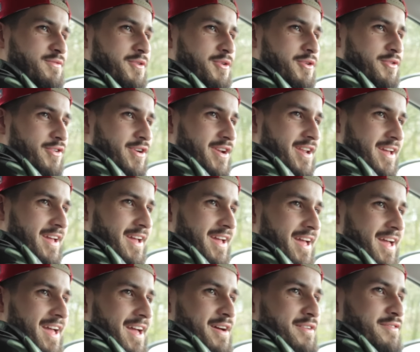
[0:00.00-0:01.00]
for, innit?
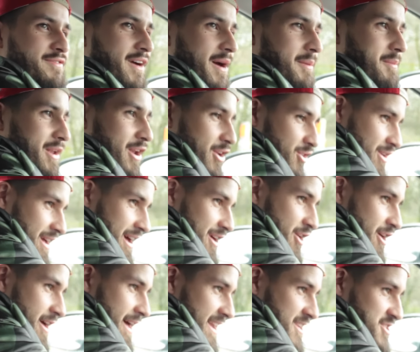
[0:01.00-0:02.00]
Yeah. Fam, and I look at
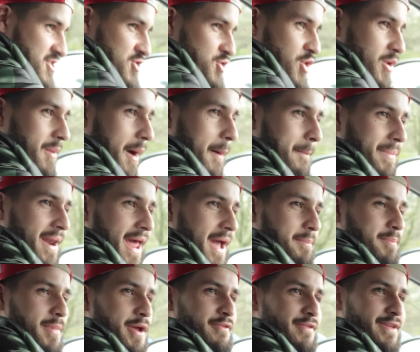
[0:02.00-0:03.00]
her hand, she's got my
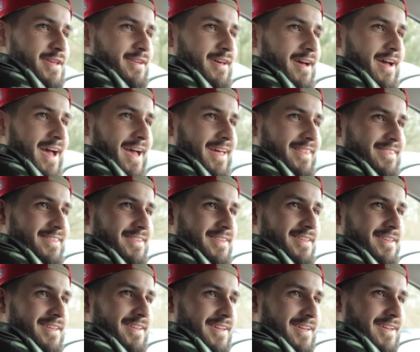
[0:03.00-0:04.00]
Blackberry in her hand.
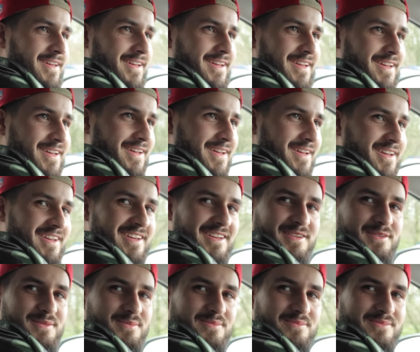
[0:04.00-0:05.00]

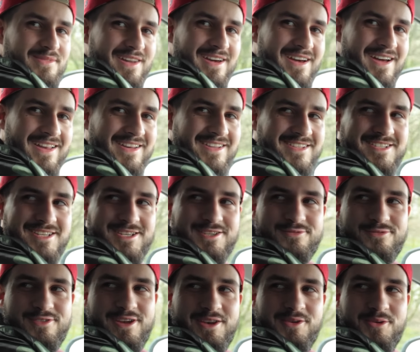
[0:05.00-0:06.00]
Uh, Blood, she's
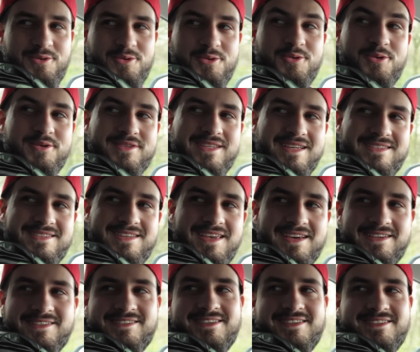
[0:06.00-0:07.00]
read all the
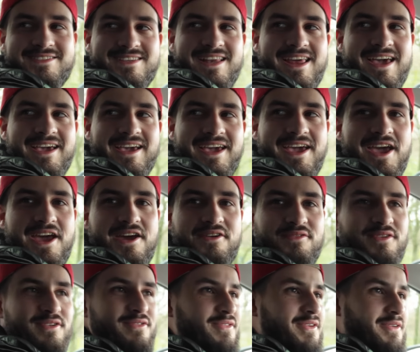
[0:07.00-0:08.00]
texts, like
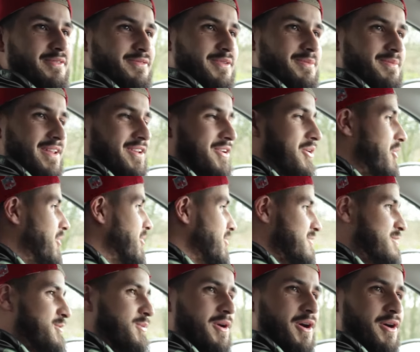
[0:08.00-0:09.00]
everything from that.
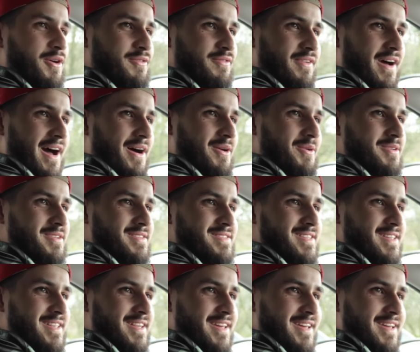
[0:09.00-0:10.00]
Cheeky! Hours,
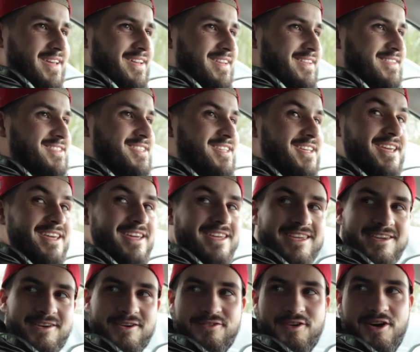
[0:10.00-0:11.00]
innit? Uh,
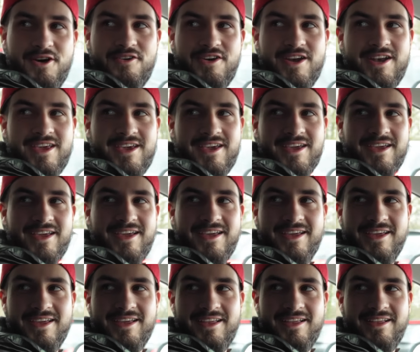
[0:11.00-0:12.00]
Cheeky of her, innit? Let's go
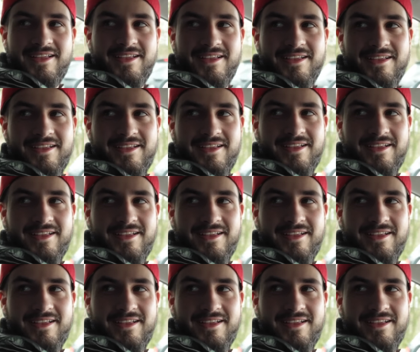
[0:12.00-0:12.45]
on your phone.